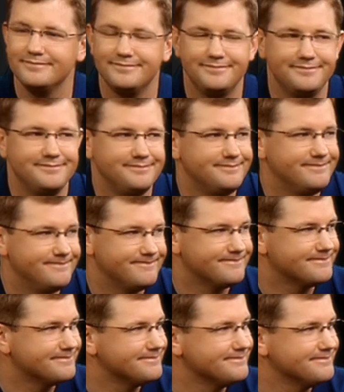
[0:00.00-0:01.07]

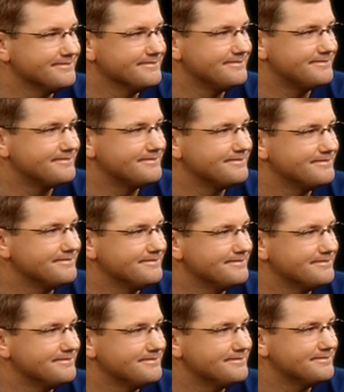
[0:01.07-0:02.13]

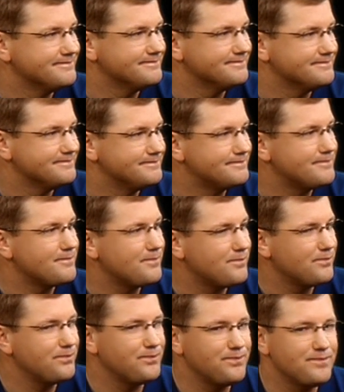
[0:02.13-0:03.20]

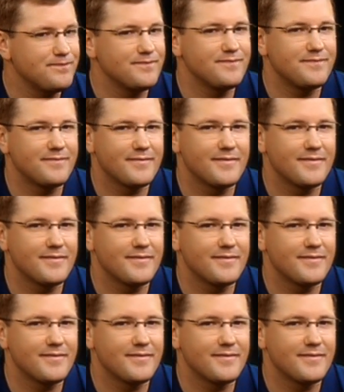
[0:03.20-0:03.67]
This person isn't speaking.